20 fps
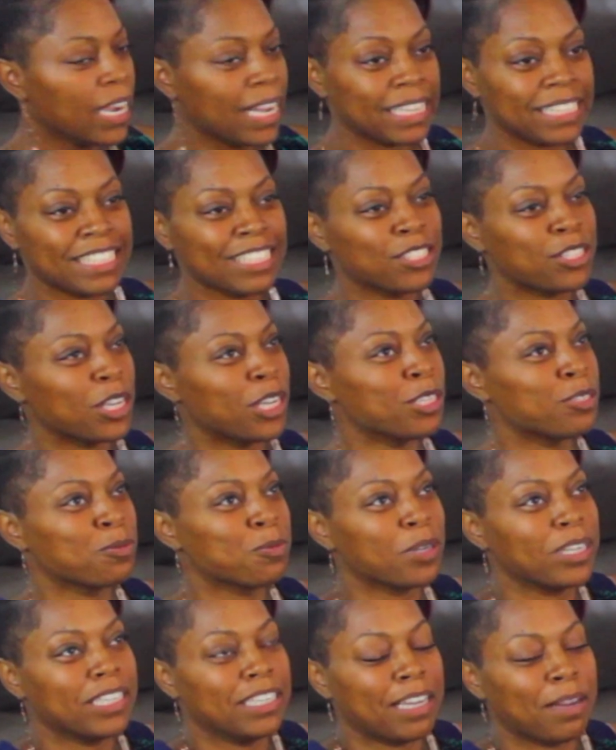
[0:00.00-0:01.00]
Because it's
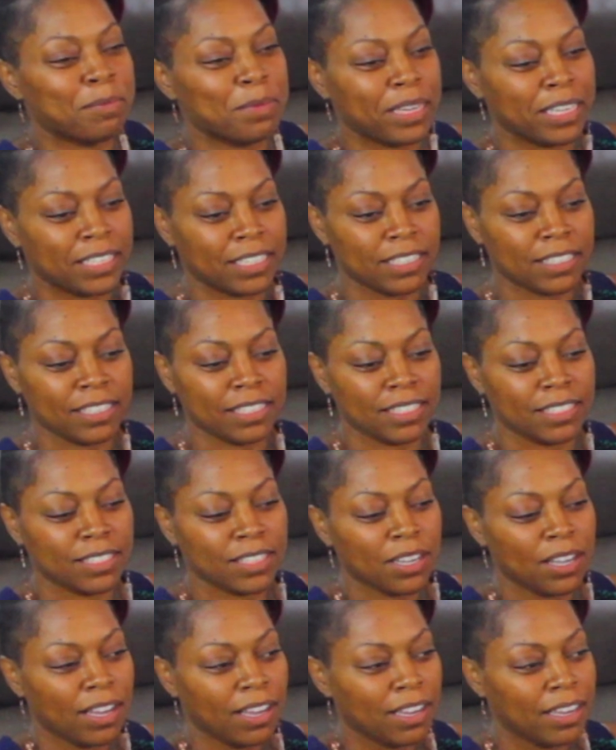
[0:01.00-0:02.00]
really, I mean, this is
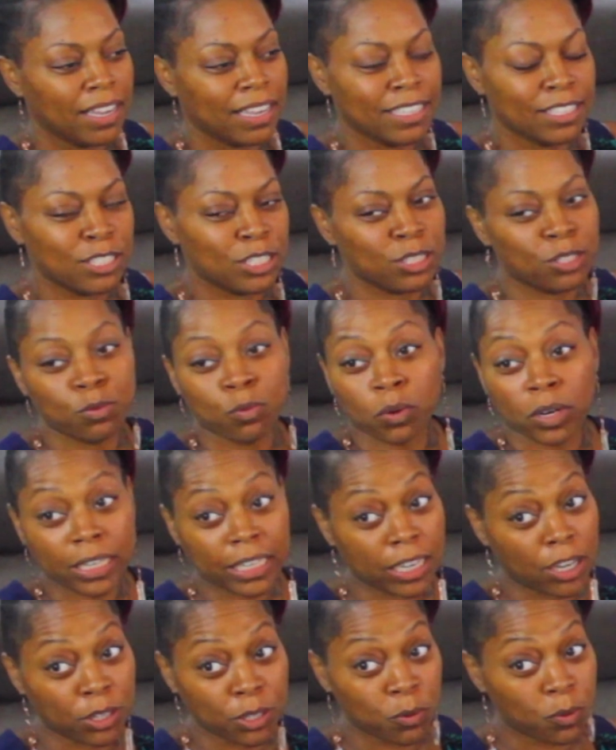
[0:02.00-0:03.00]
it's just
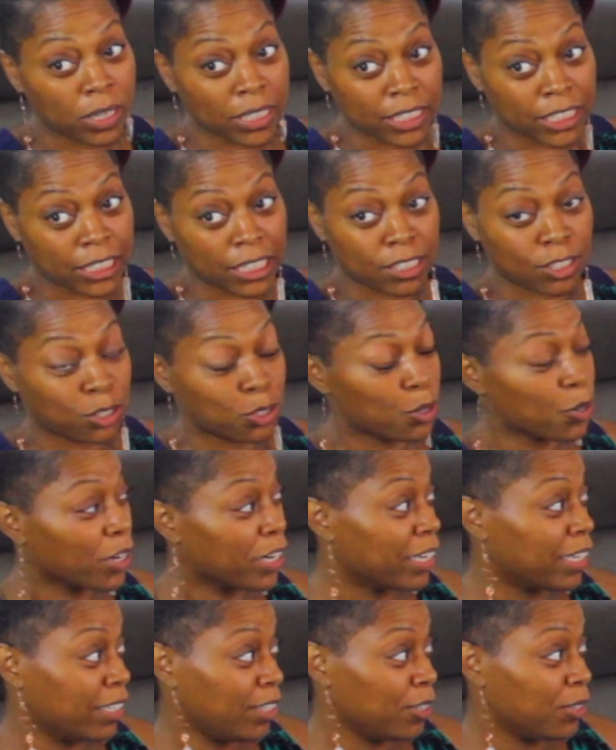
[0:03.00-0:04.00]
really only one chick
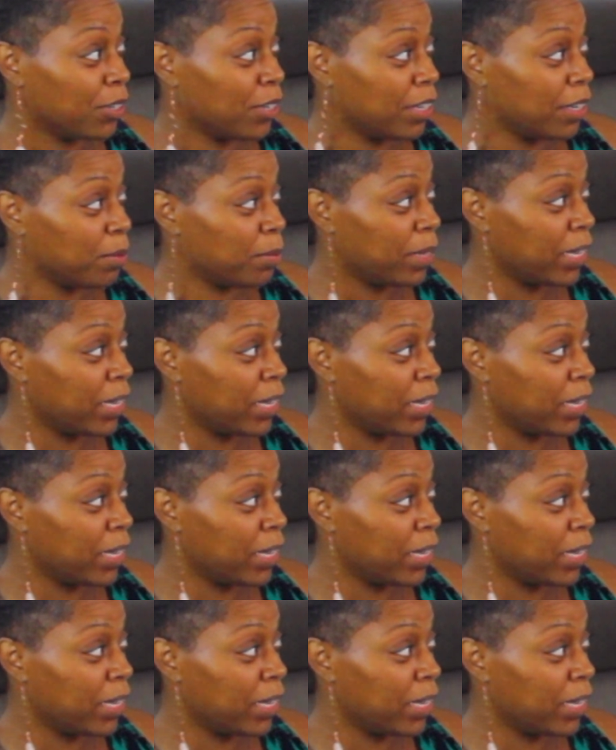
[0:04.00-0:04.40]
story, you know what I